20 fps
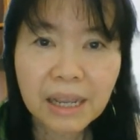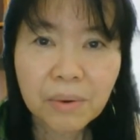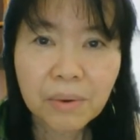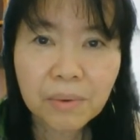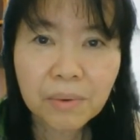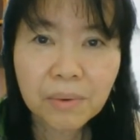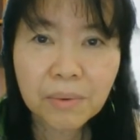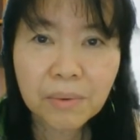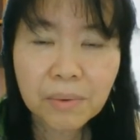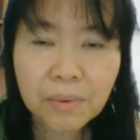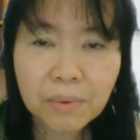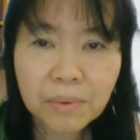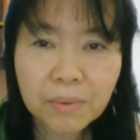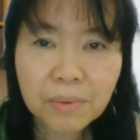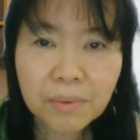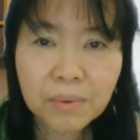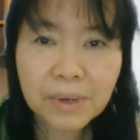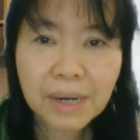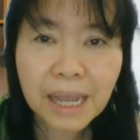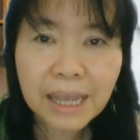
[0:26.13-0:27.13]
who
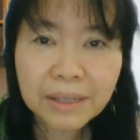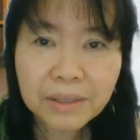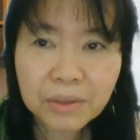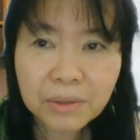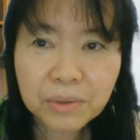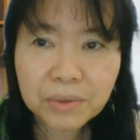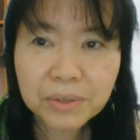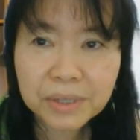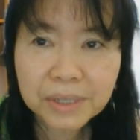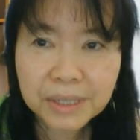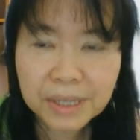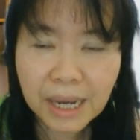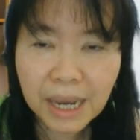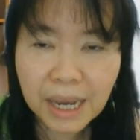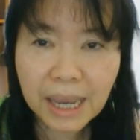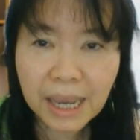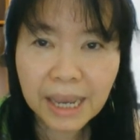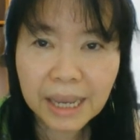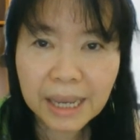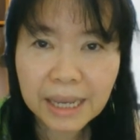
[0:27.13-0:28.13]
would like to
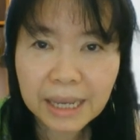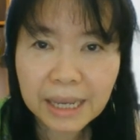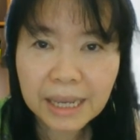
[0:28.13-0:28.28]
share